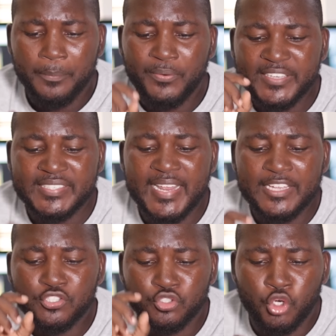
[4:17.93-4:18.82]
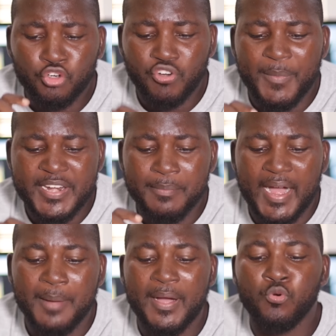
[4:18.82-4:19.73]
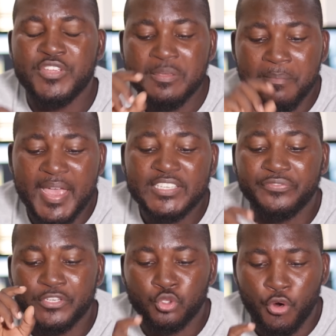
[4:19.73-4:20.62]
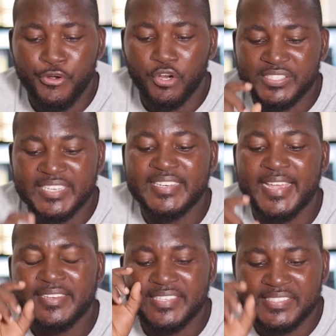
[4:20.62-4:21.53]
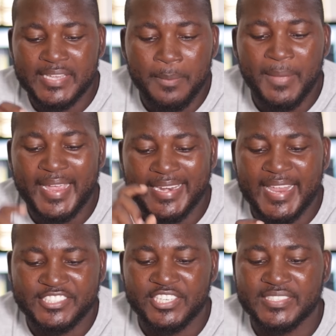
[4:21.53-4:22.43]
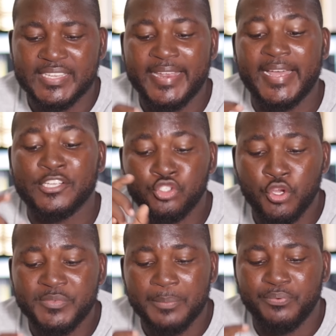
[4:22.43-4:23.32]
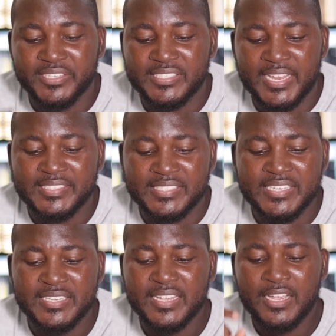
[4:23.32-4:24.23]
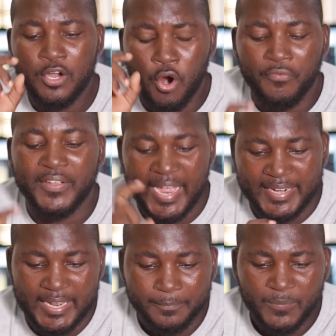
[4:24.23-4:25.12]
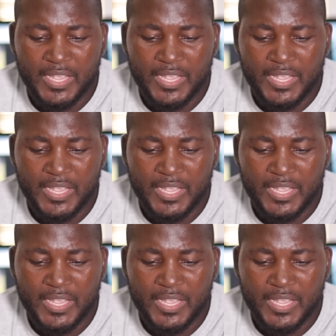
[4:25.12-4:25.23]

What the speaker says: President John Dramani Mahama will emerge victorious in the December elections and assume the presidency of Ghana.